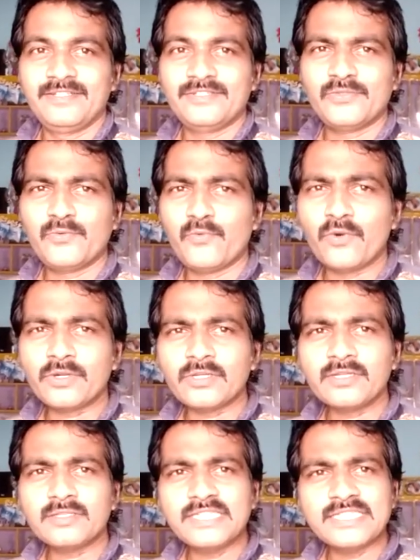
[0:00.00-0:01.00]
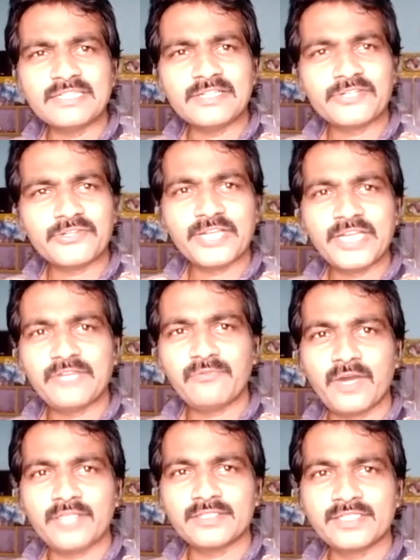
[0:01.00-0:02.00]
So, what are these literary
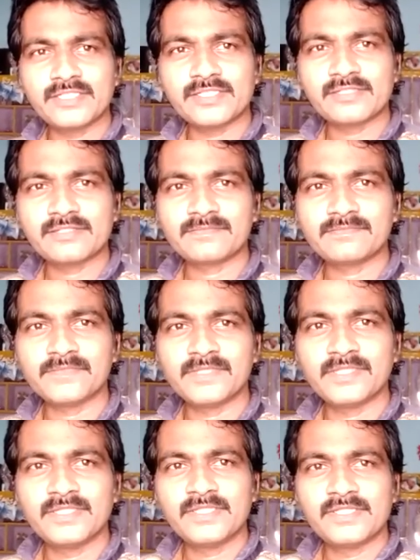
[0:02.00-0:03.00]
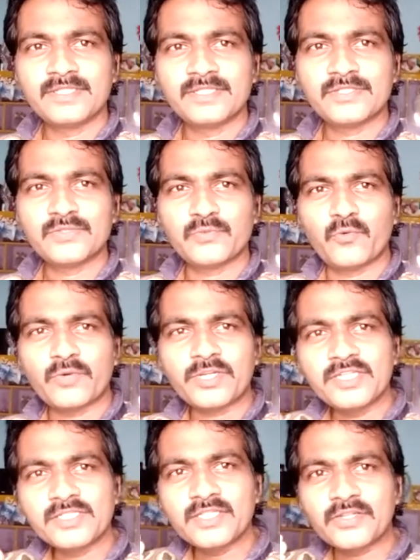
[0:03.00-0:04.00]
devices? What
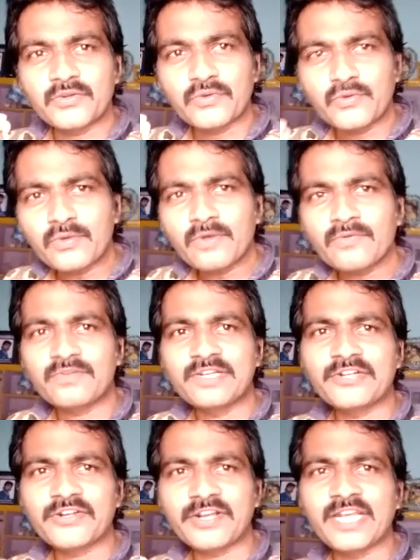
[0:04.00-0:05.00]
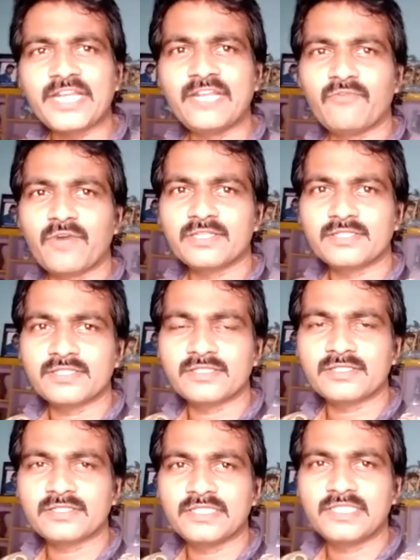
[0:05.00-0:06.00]
is the role of literary
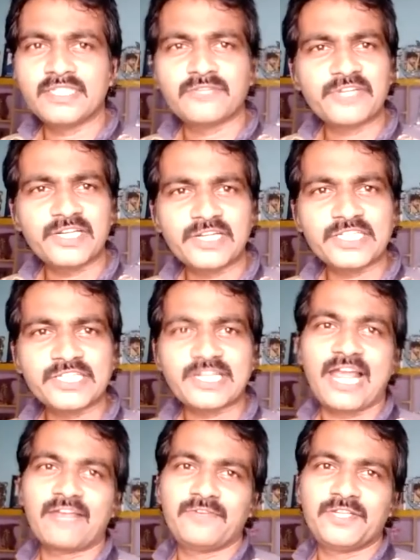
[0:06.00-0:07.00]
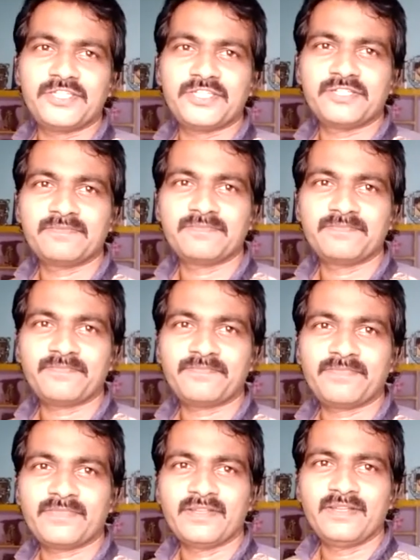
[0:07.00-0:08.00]
devices in our English language?
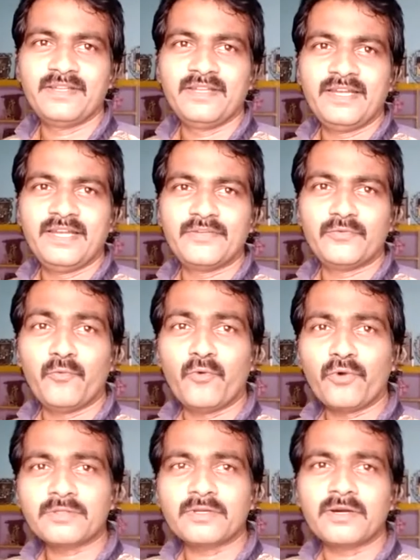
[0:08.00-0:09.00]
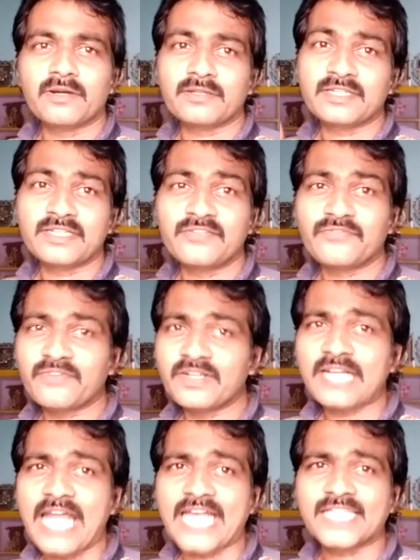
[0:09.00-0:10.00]
And what are the
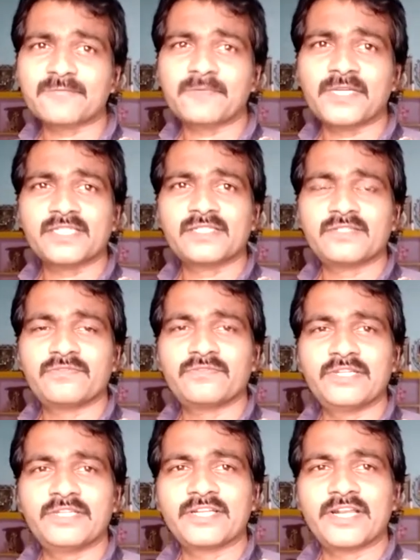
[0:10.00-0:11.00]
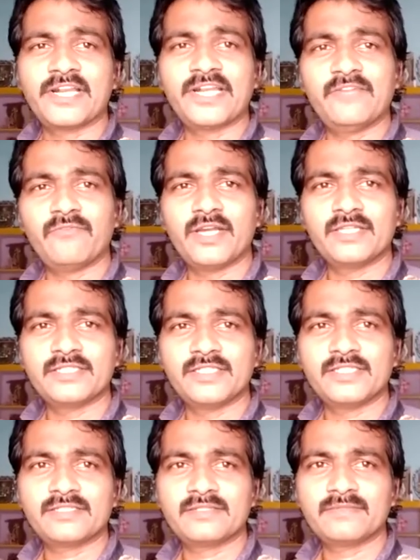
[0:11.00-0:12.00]
different aspects of literary
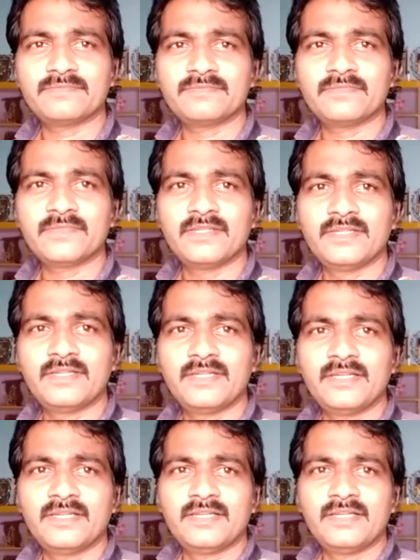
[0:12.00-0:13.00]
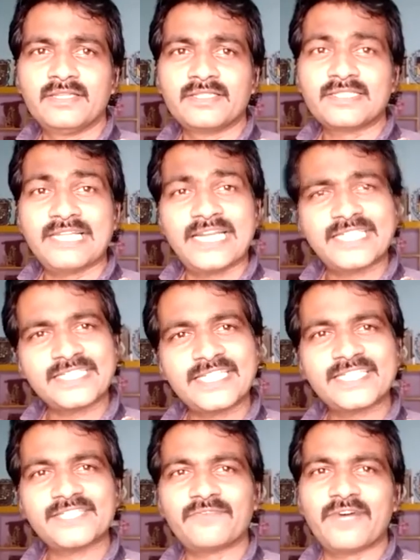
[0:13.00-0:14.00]
devices? Let's
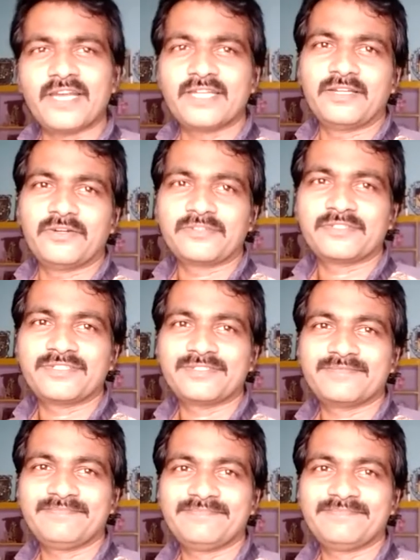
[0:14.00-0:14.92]
get find out.